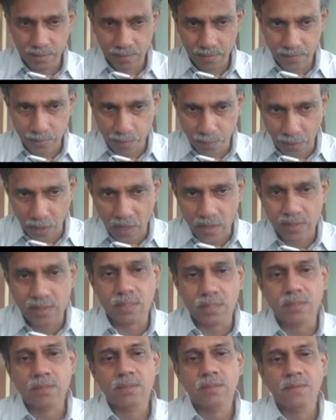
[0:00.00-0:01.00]

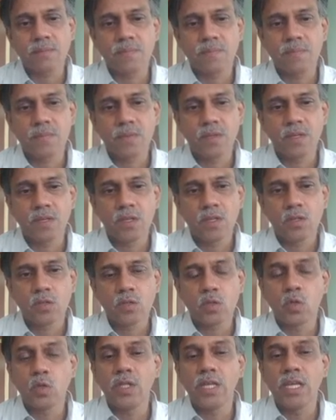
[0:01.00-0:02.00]
process.
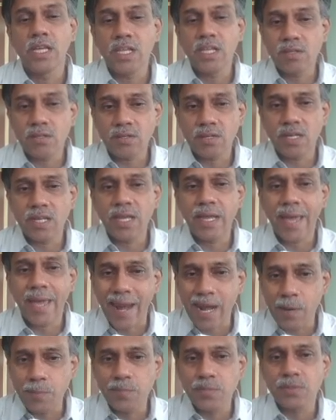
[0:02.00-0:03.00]
So the history
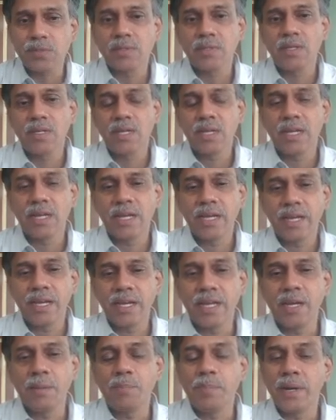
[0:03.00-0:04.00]
helps
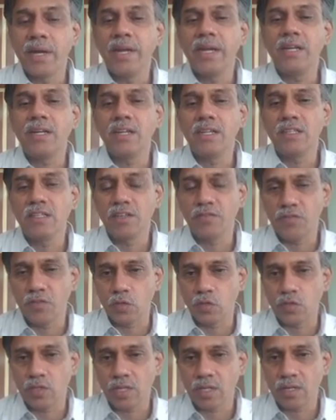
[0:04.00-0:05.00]
in predicting the
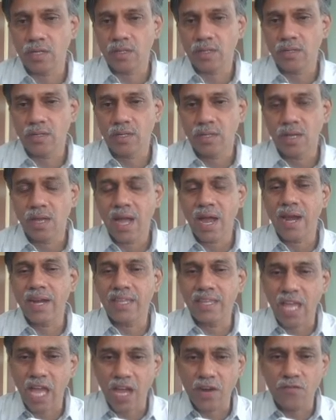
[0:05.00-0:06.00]
future,
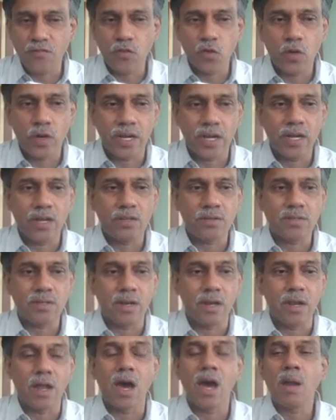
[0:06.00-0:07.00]
and therefore it is
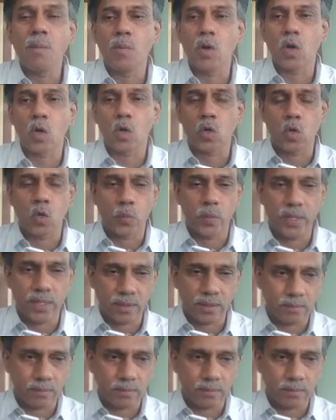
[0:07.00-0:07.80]
non-Markovian.